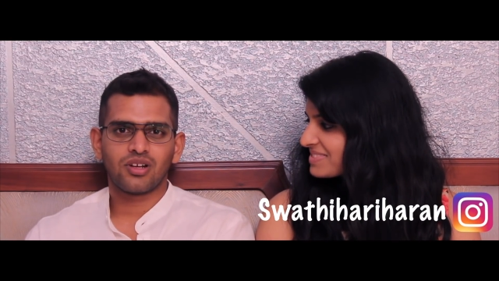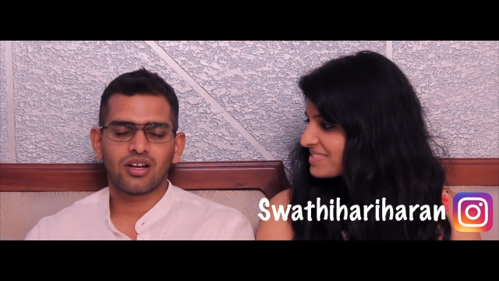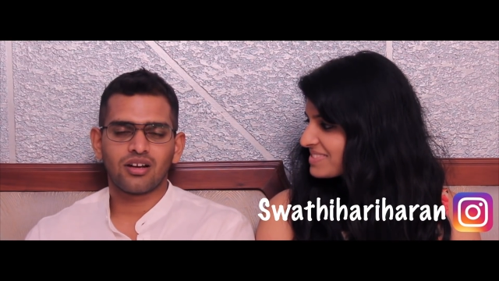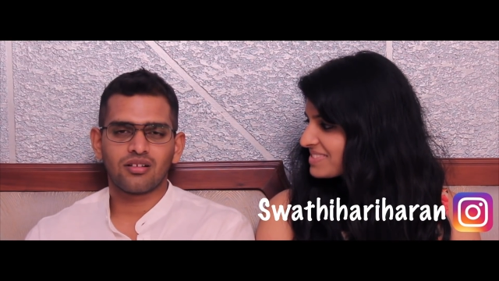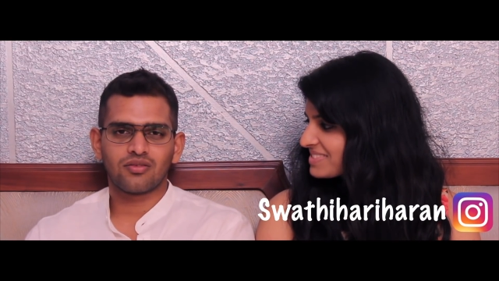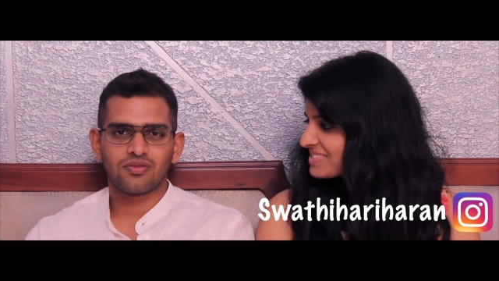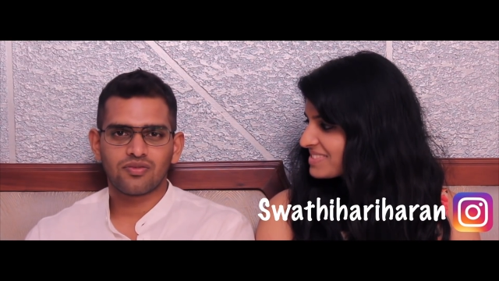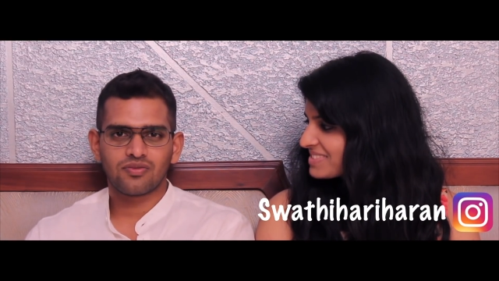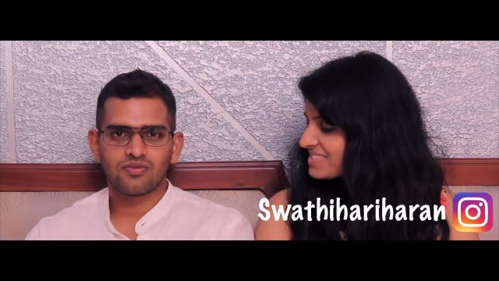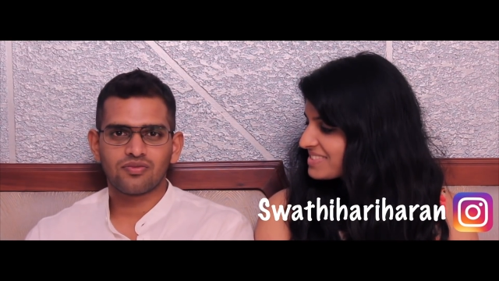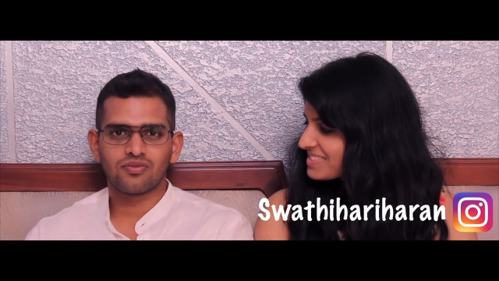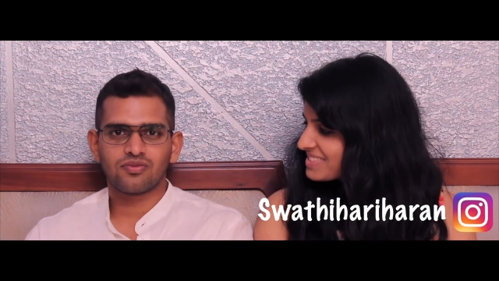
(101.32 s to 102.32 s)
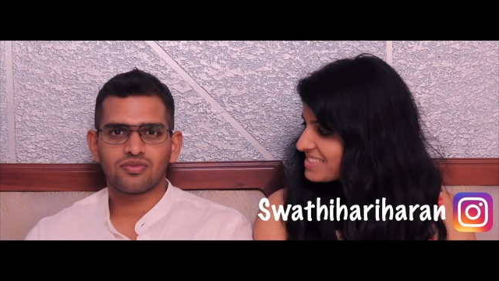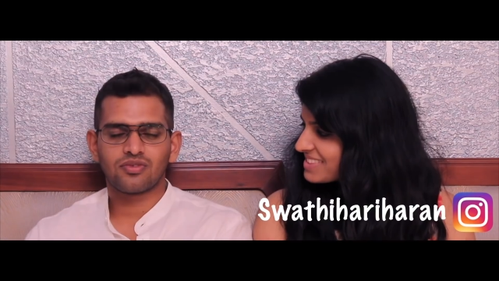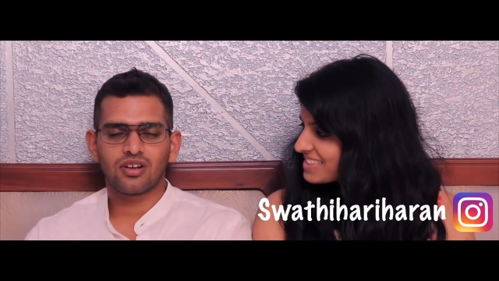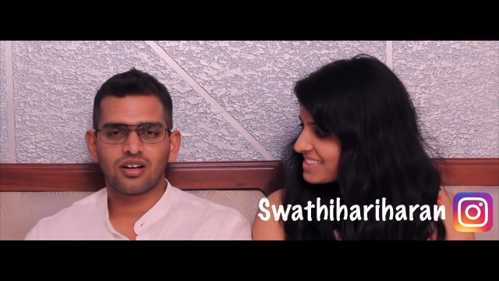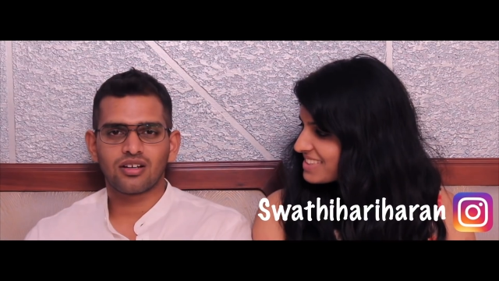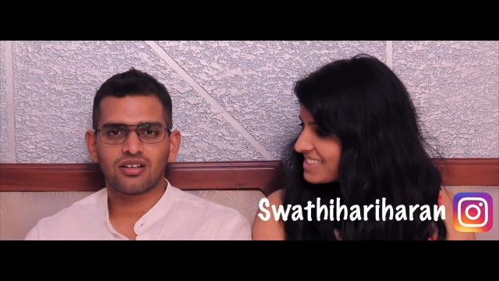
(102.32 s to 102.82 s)
Speaker 1: we kind of
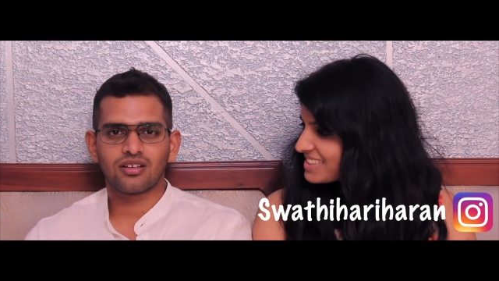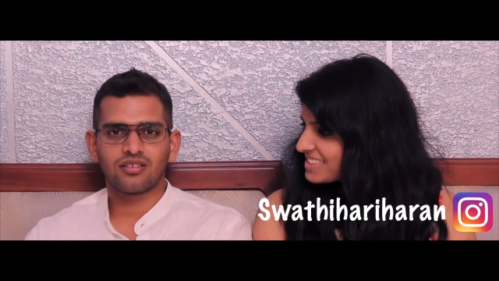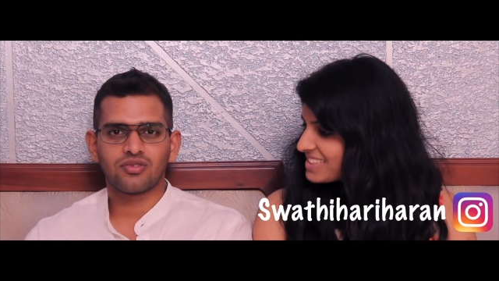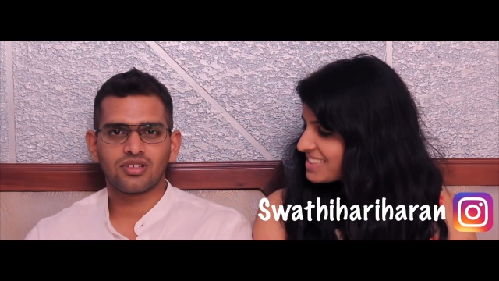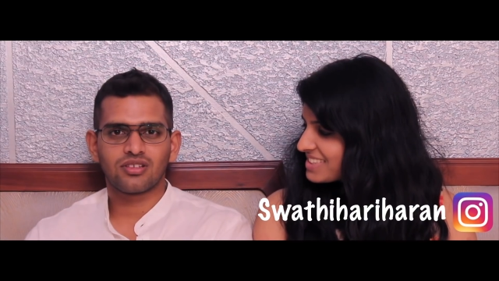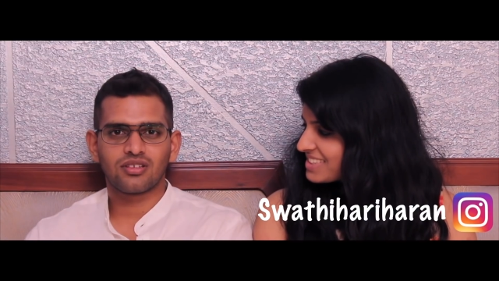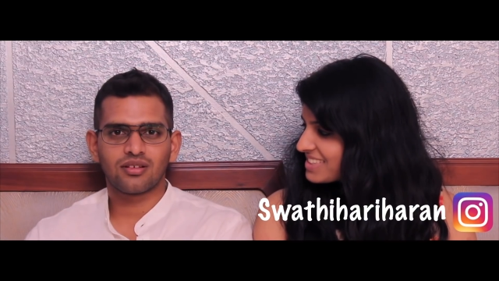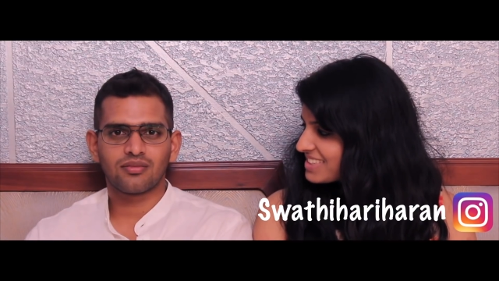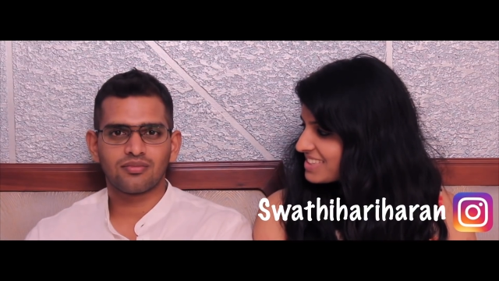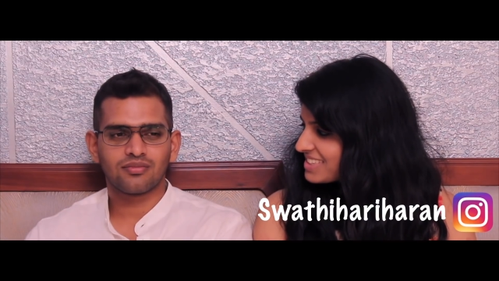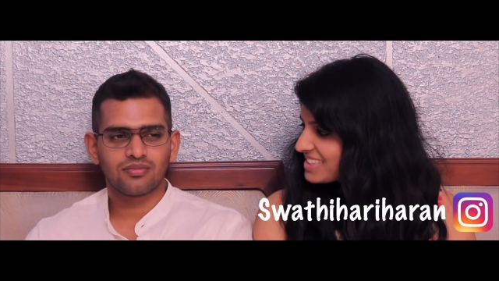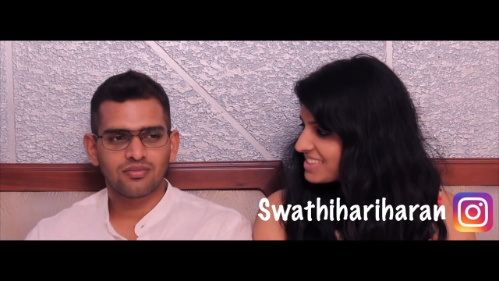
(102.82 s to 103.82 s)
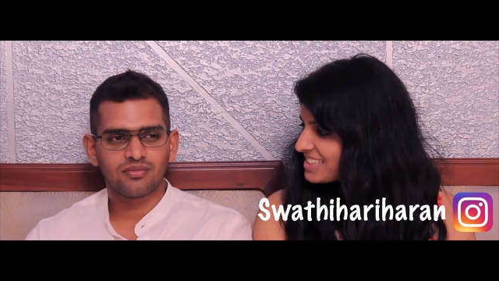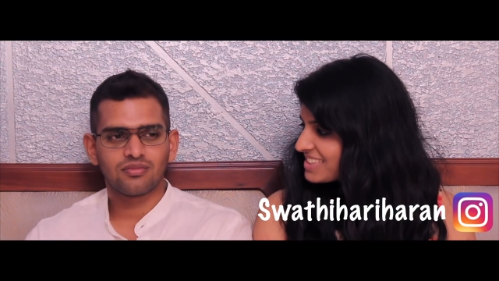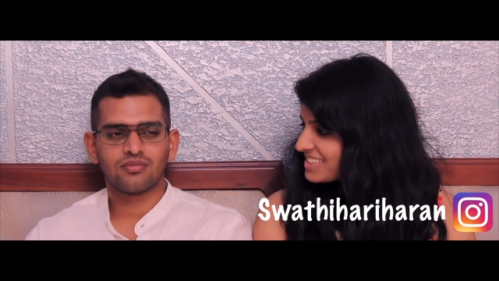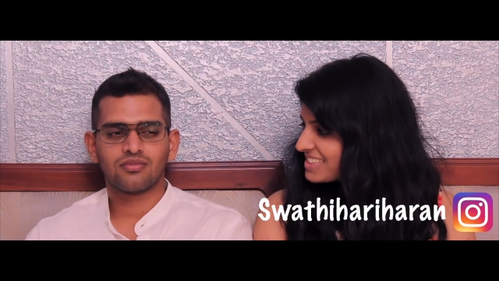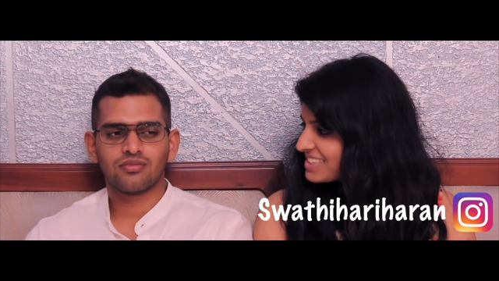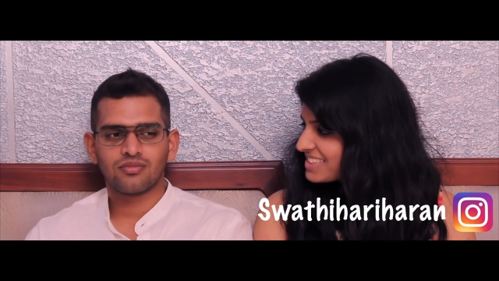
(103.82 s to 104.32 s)
started with some
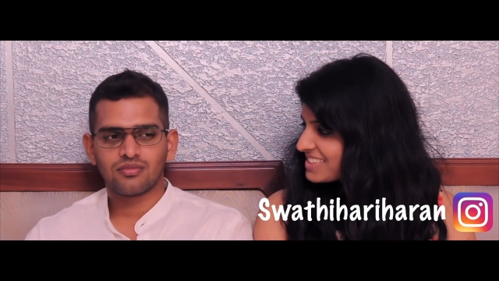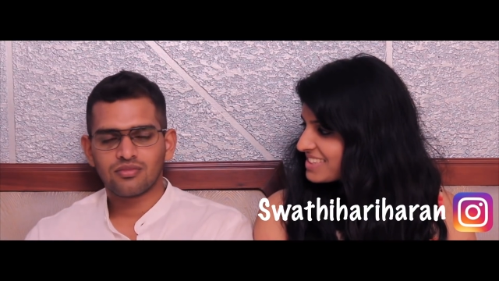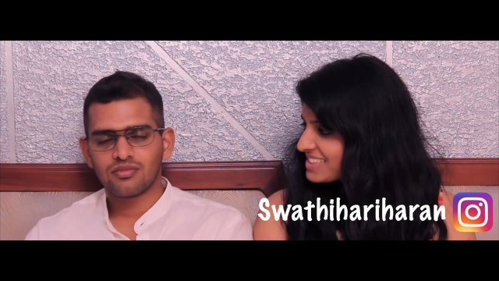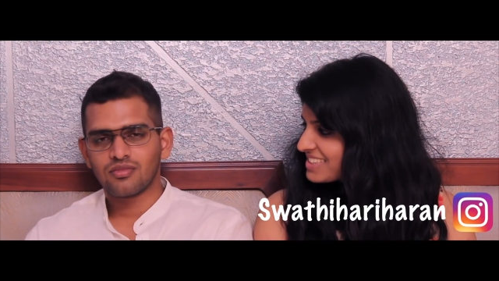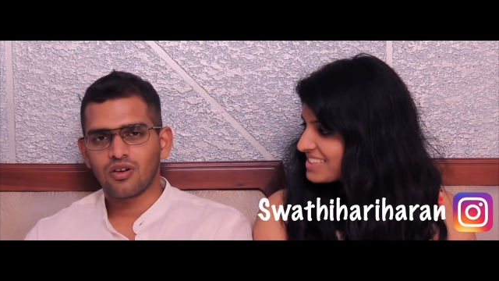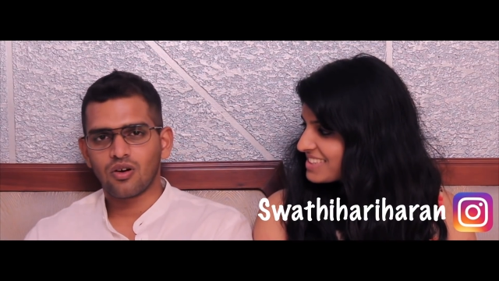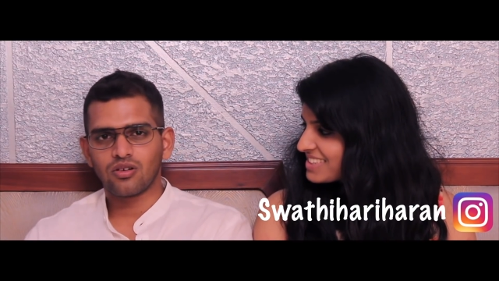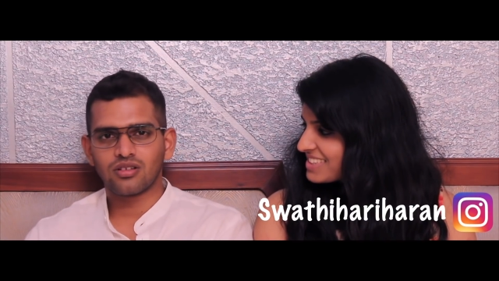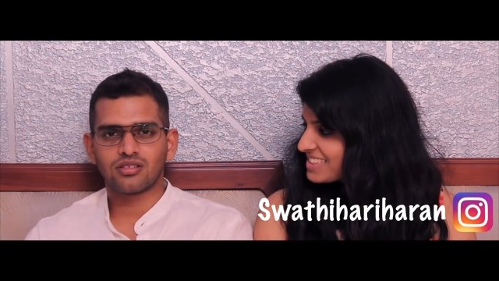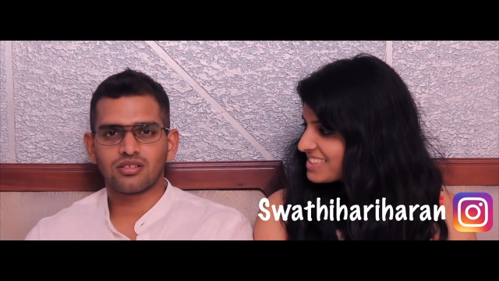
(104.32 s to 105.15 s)
long